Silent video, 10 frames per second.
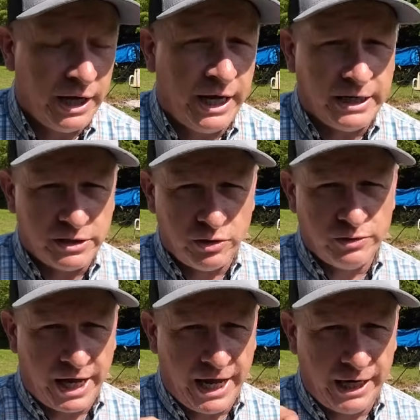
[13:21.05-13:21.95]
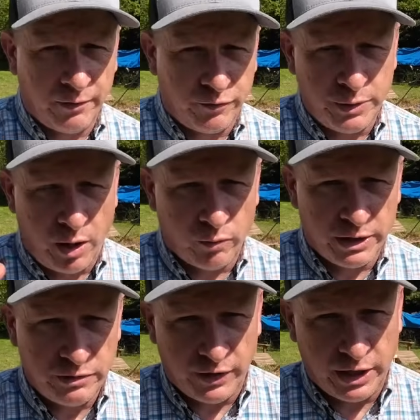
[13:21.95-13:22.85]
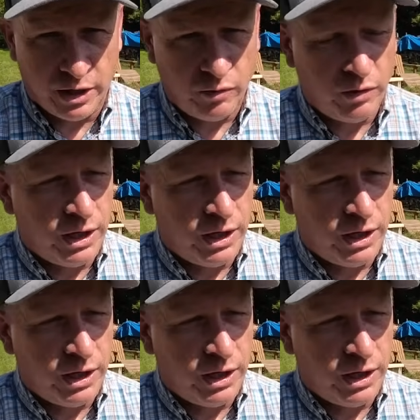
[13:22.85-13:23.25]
And as soon as I hang up from y'all with this video,